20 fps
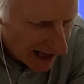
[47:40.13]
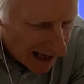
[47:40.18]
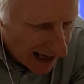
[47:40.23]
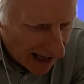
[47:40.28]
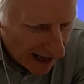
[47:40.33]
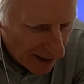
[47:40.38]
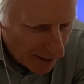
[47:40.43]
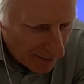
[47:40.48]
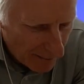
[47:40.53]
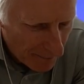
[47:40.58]

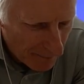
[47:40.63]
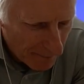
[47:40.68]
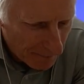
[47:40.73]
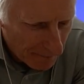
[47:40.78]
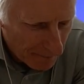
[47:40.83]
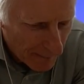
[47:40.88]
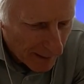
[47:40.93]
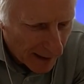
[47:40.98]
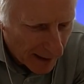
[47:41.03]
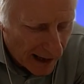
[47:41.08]
Um,
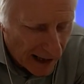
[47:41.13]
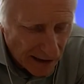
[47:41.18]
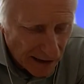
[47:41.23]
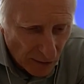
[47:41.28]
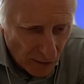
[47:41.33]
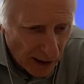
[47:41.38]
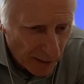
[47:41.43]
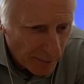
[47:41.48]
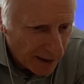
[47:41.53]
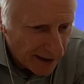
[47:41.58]
I
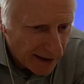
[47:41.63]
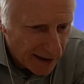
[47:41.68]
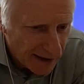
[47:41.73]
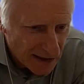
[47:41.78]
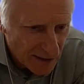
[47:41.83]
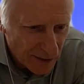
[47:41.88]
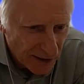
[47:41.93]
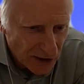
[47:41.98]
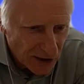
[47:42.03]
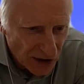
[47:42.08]
don't like making
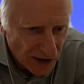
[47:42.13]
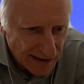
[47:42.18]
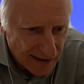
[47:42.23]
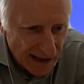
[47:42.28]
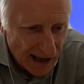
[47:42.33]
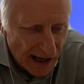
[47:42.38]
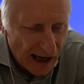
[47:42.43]
speeches.